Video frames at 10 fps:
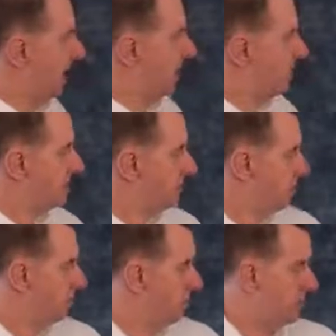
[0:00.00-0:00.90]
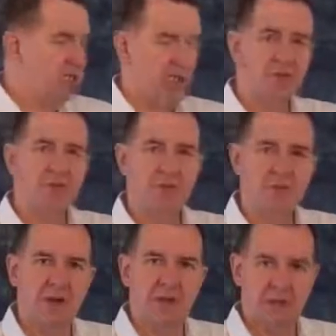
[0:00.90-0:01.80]
How is money going to
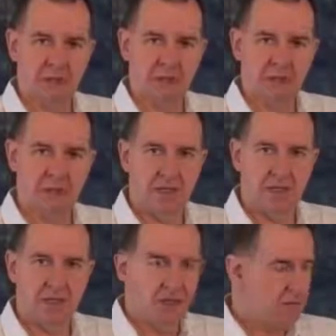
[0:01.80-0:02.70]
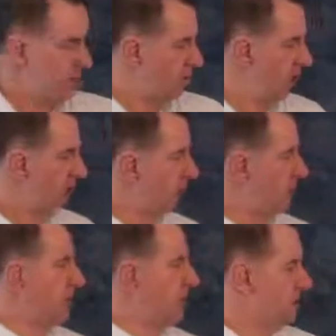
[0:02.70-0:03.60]
be made? By looking at
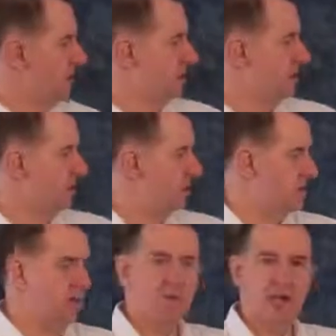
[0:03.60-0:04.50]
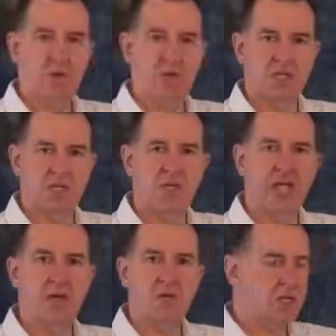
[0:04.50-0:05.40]
the box and asking yourself that question,
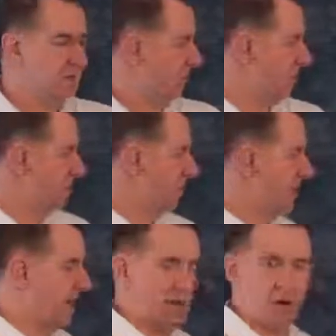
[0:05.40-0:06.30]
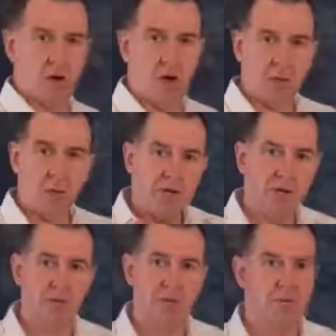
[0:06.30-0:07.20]
how is money going to be made? Not by
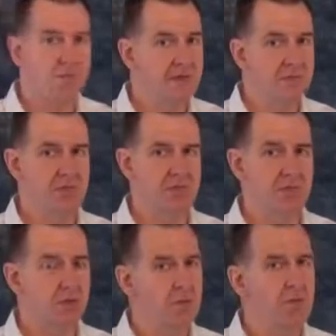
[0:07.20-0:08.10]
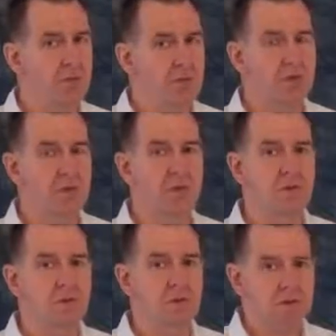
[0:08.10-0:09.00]
you. Remember this, not by
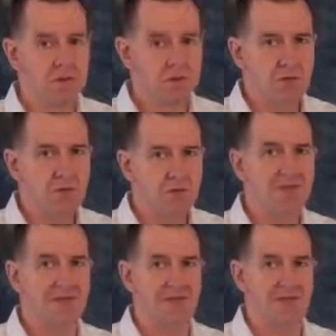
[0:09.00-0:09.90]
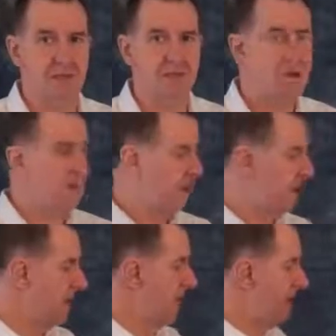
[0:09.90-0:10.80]
you. You don't come into this.
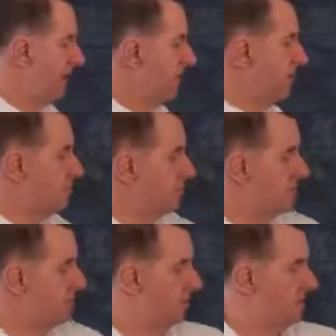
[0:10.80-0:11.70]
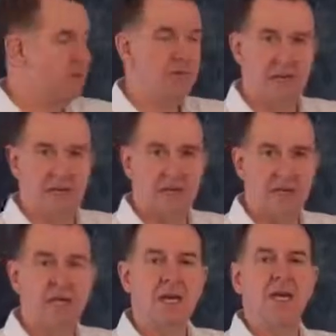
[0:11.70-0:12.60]
How is money going to be made?